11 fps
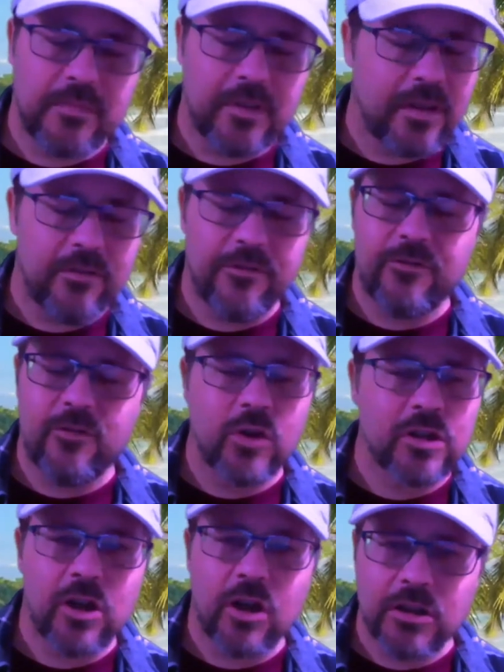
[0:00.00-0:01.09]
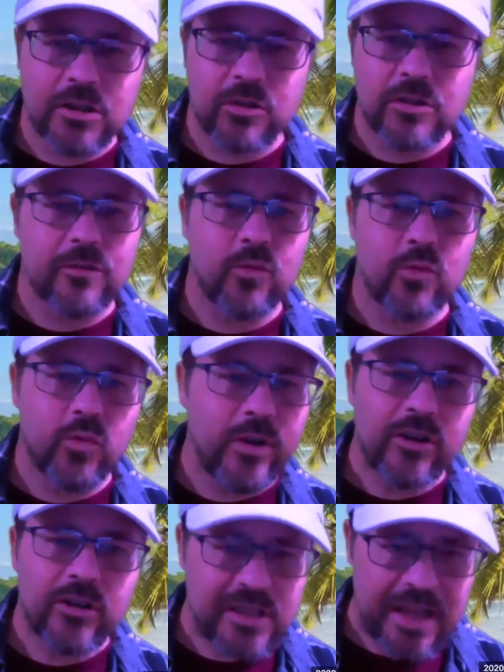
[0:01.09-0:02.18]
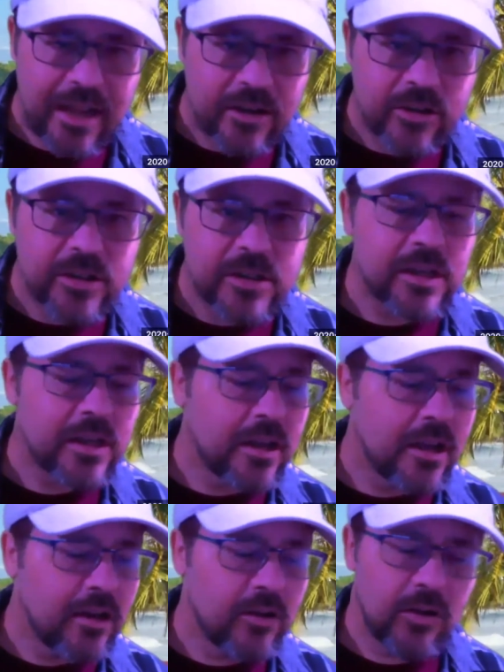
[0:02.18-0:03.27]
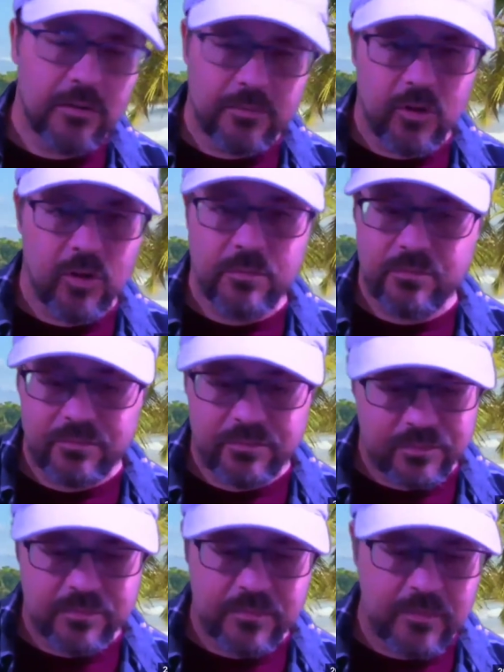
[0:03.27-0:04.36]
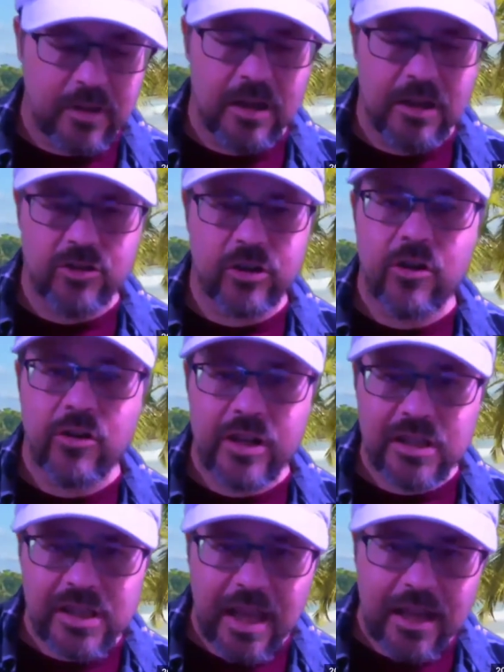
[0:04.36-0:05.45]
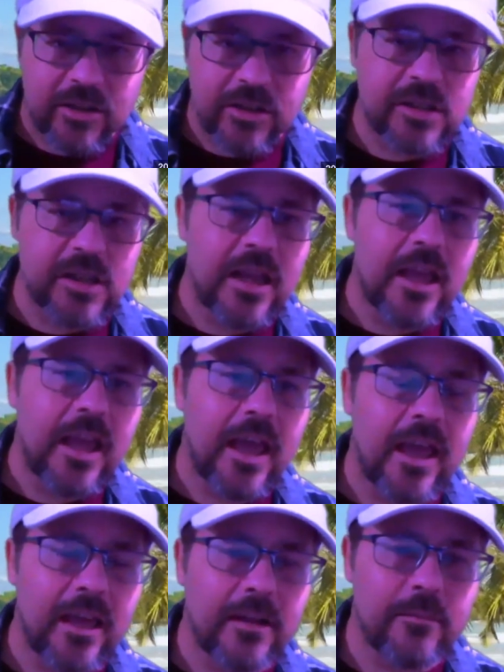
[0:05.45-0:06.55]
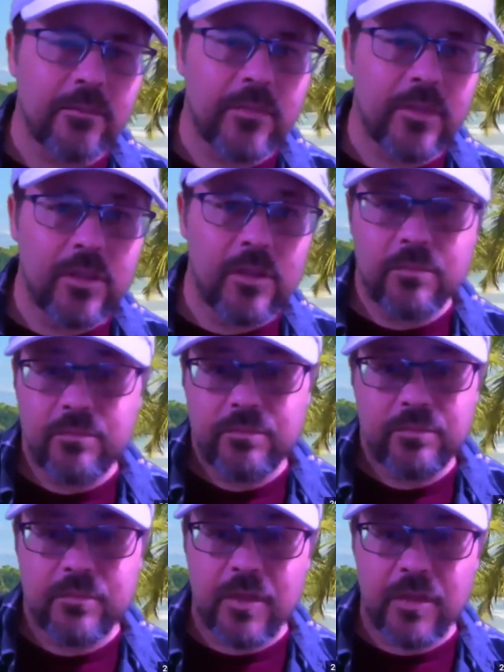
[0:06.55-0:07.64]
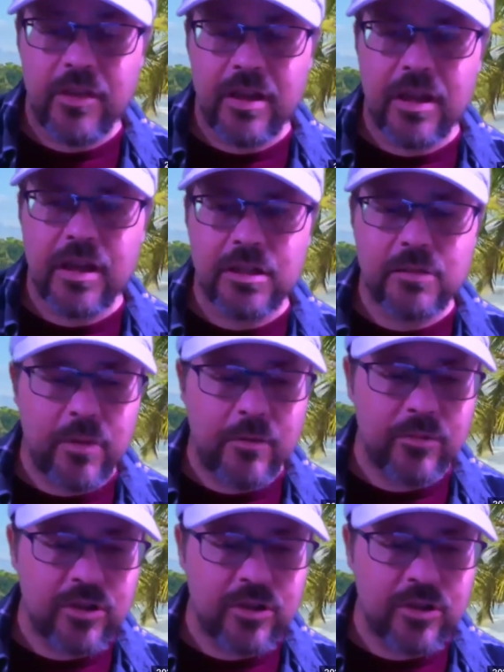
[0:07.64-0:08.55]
enforce all sorts of weird standards or draconian standards. And the thing is, people